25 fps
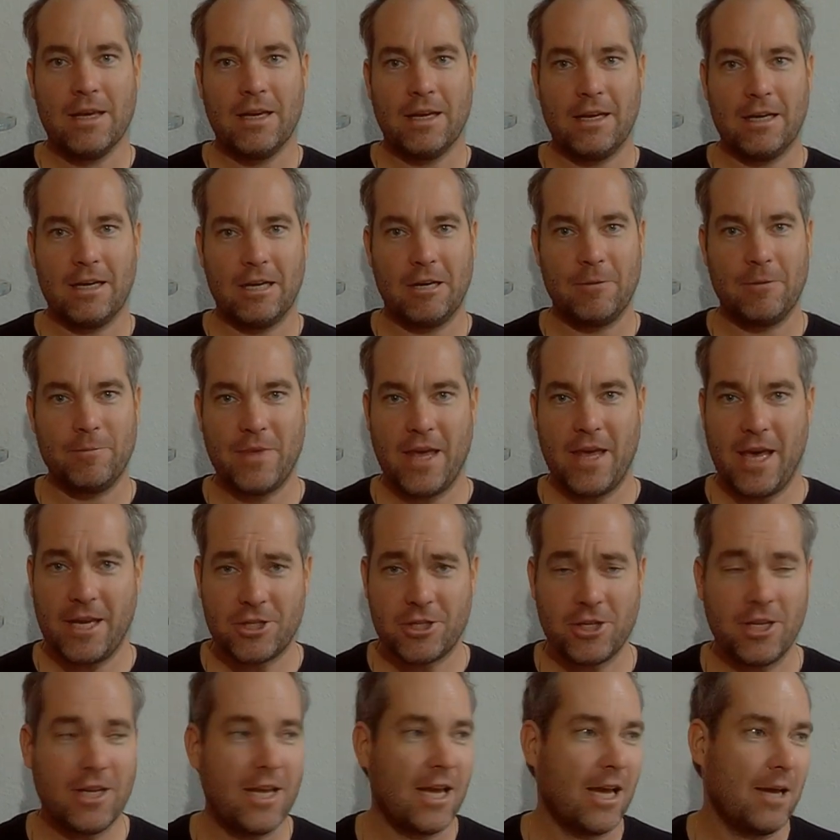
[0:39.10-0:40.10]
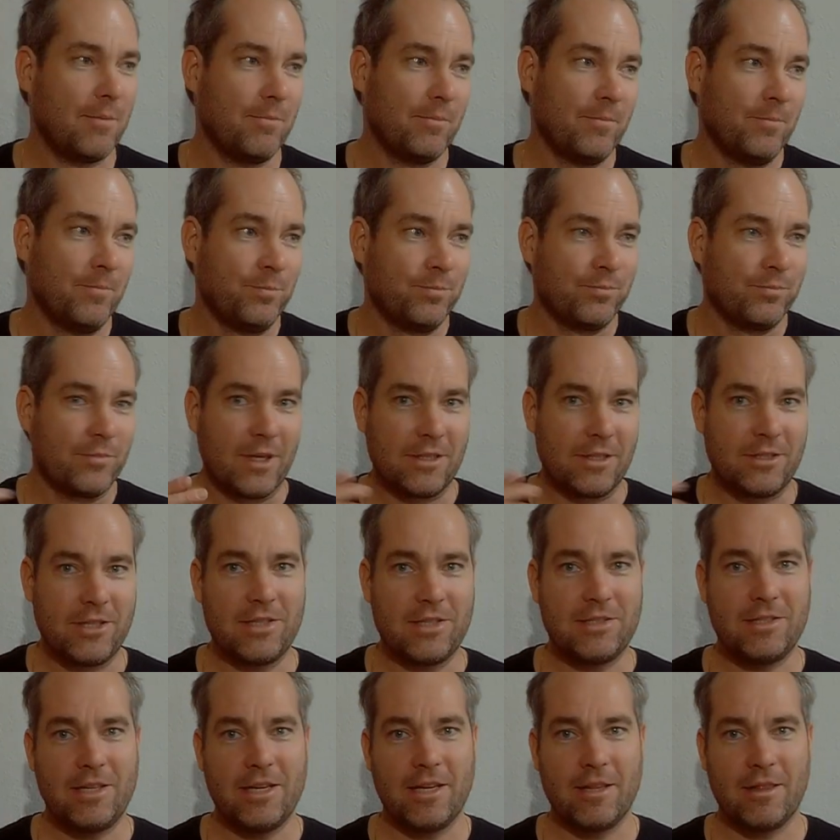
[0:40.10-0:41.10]
Um, actually, I'm
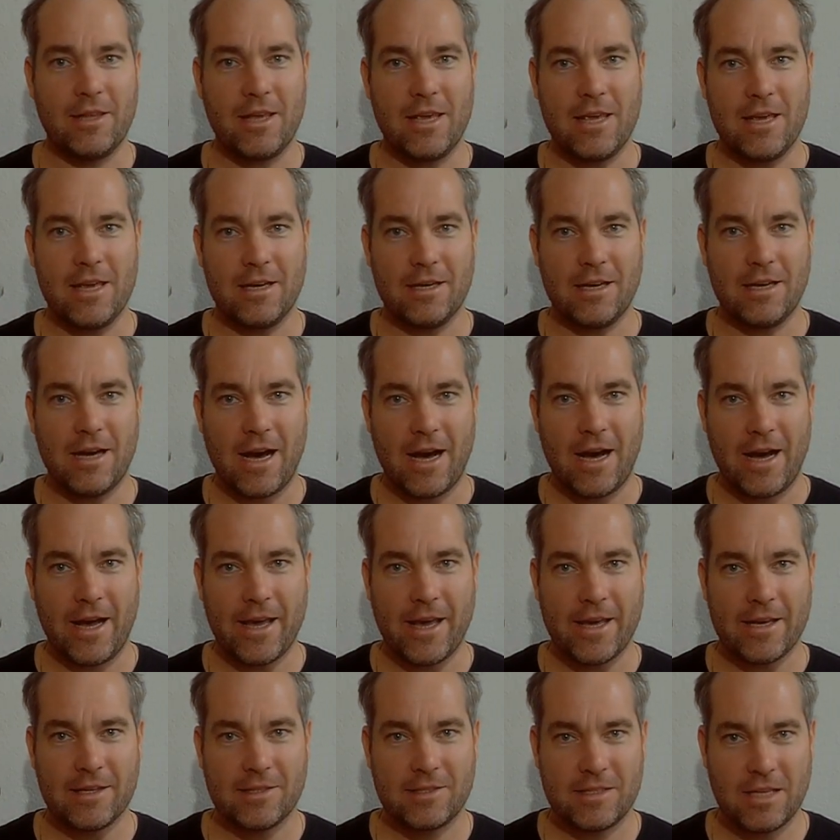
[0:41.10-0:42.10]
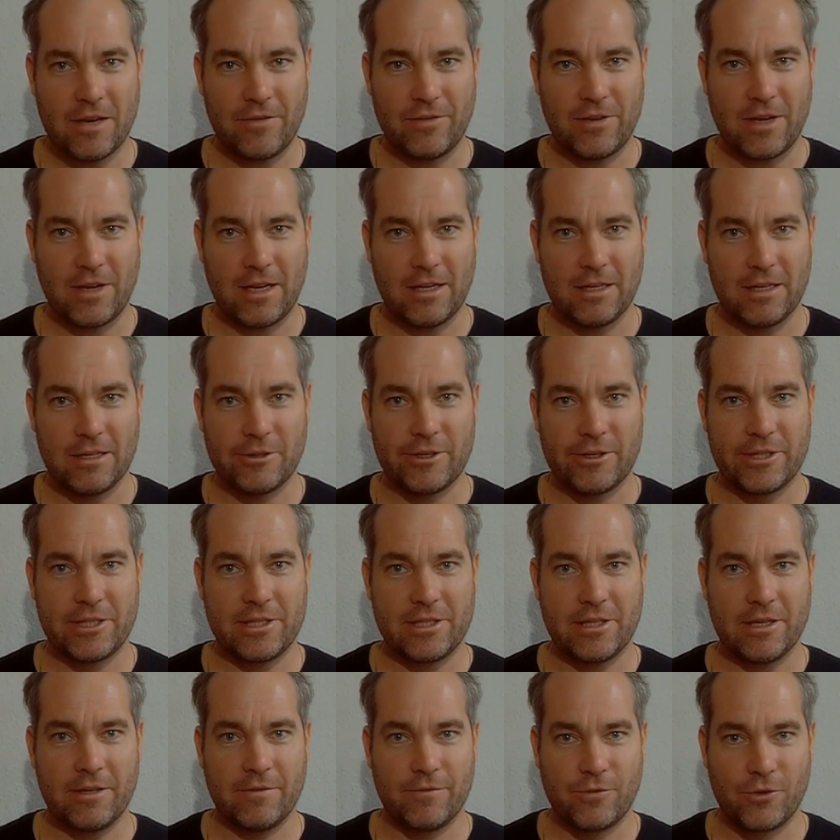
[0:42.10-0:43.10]
testing the uh,
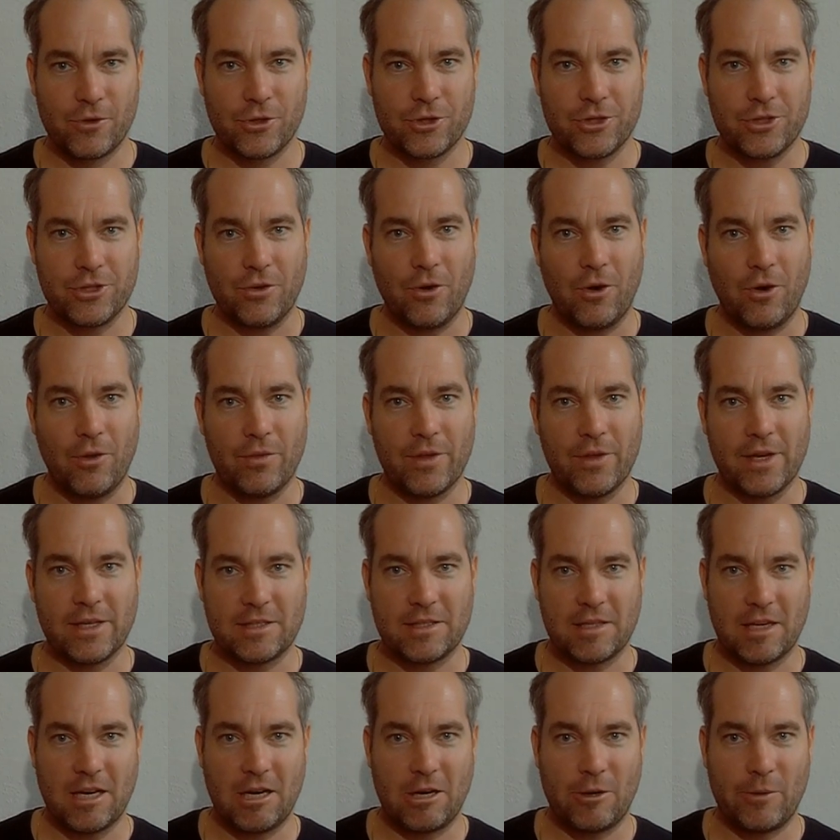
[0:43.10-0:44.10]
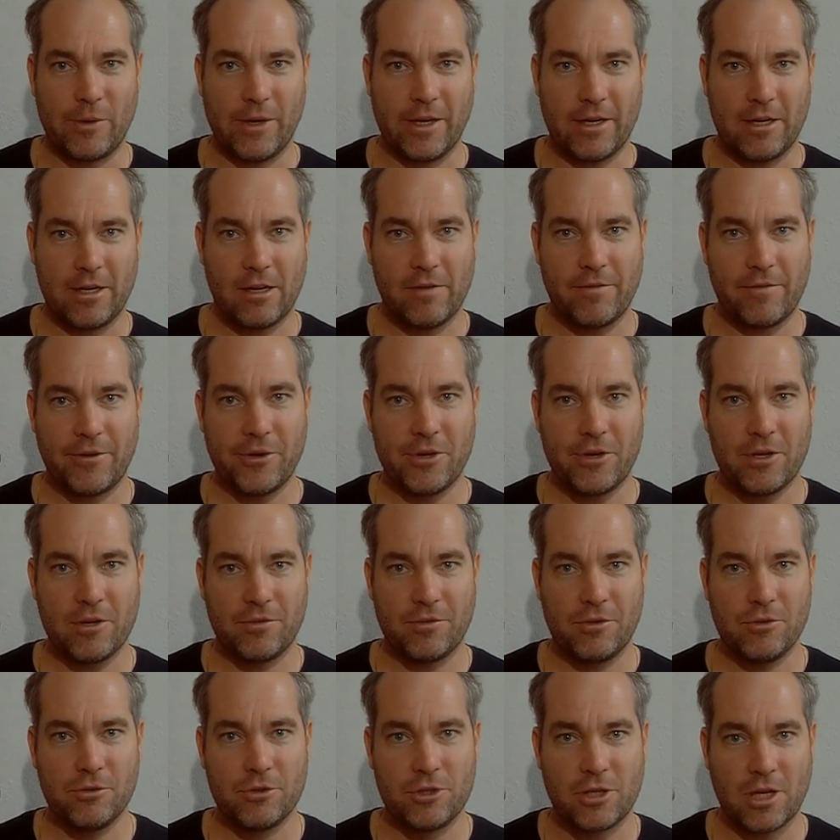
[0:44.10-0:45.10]
i700 version on that tower, and in the very near
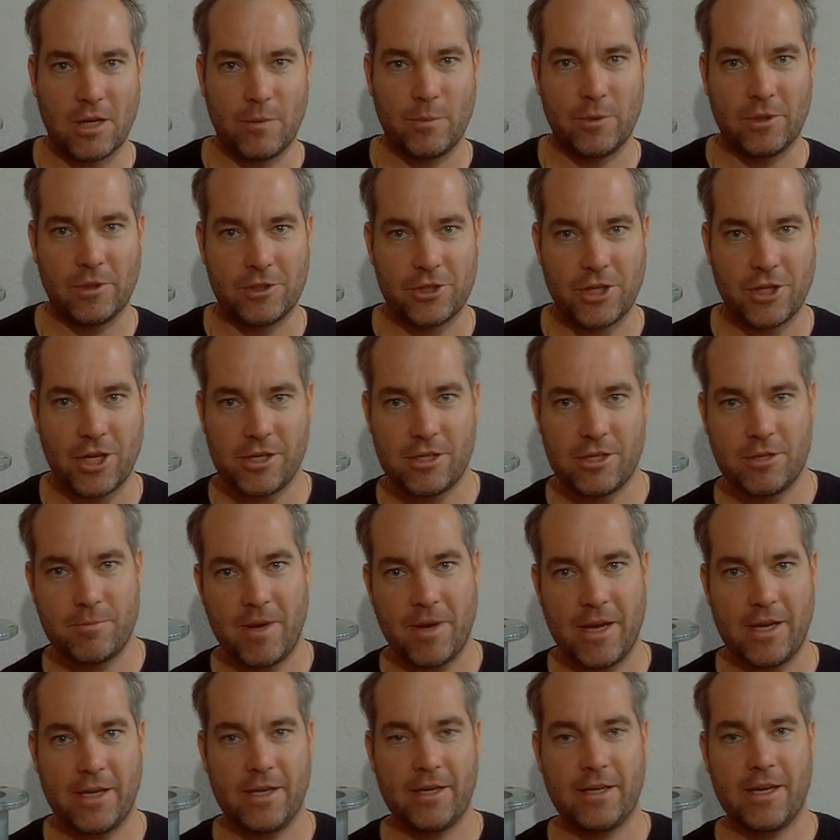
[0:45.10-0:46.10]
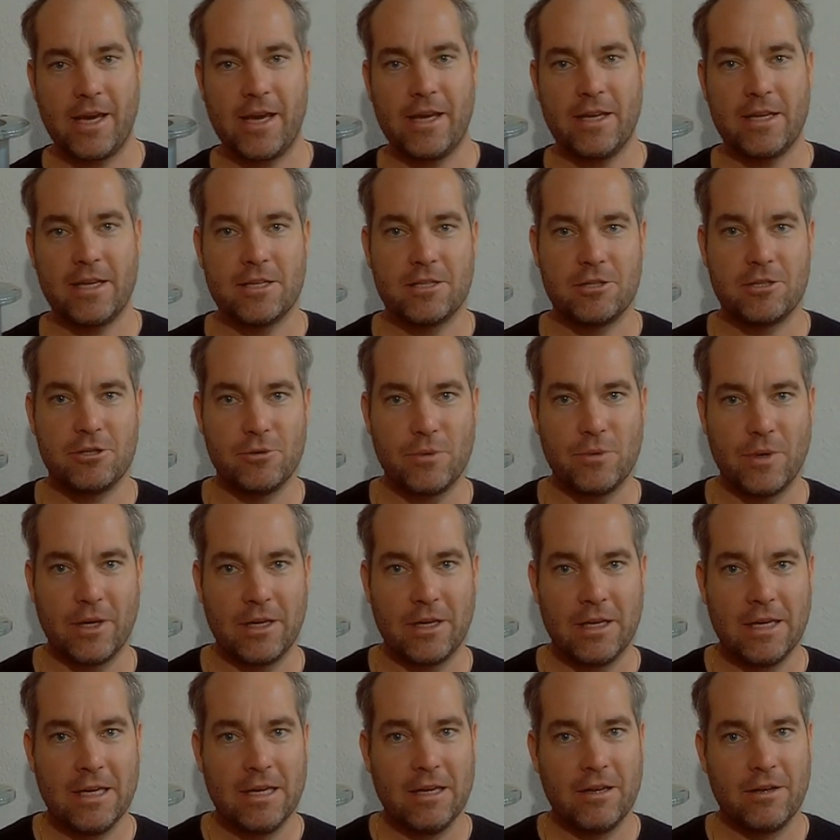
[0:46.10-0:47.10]
future, I will change it back again into uh,
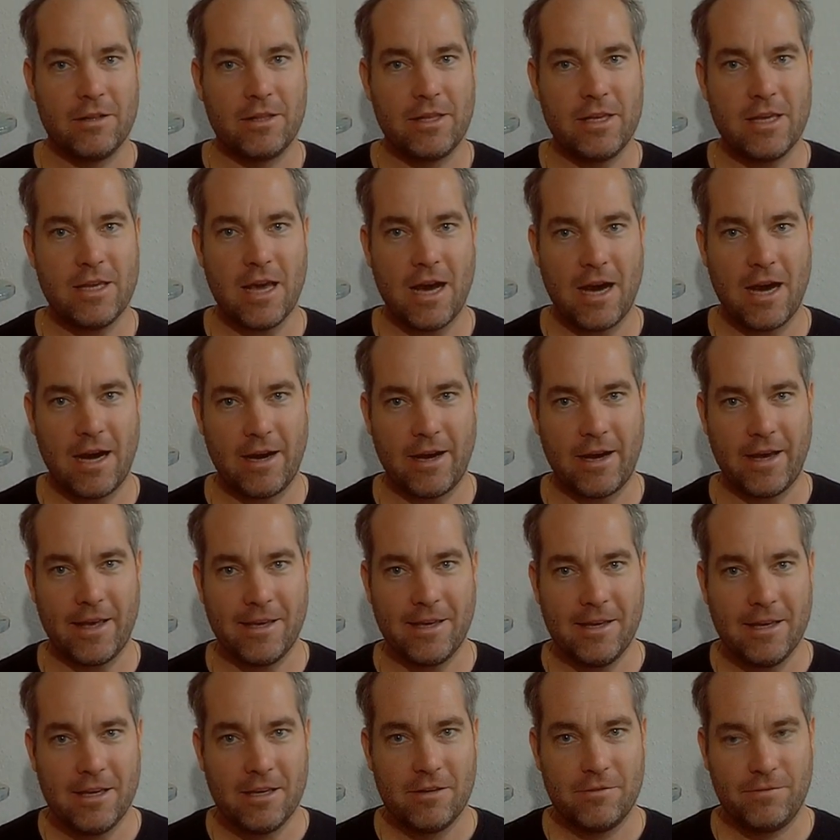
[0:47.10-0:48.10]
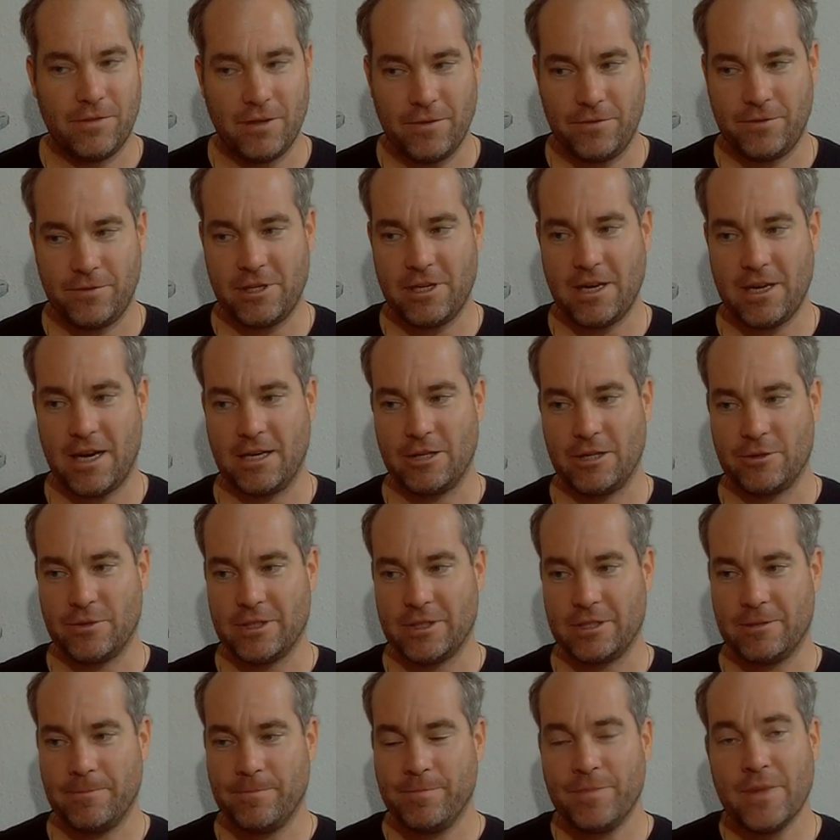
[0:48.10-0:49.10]
the
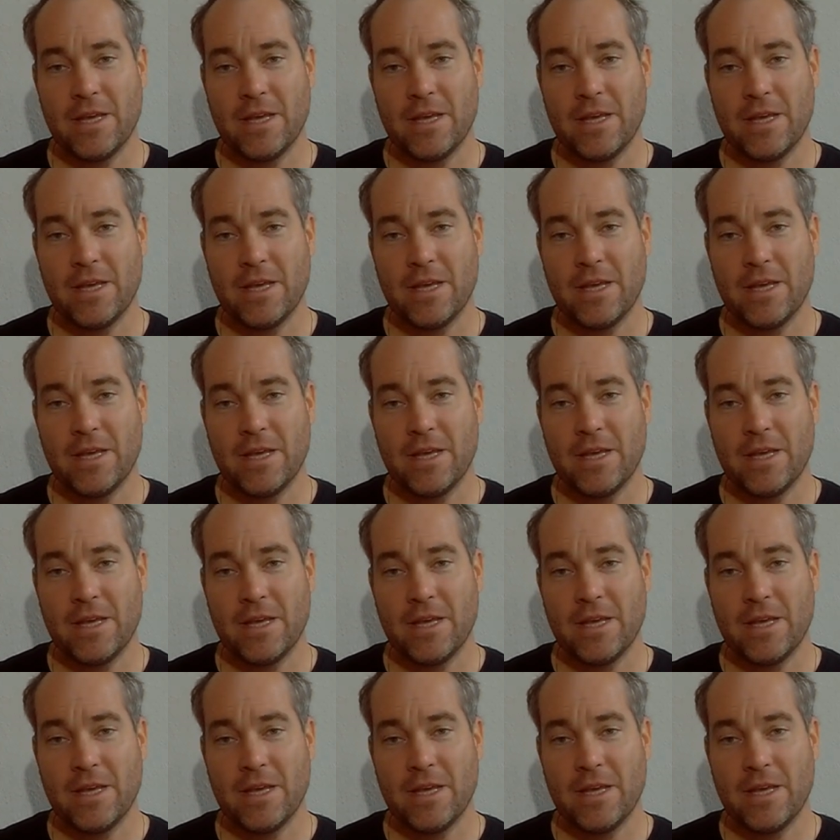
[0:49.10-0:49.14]
i1500.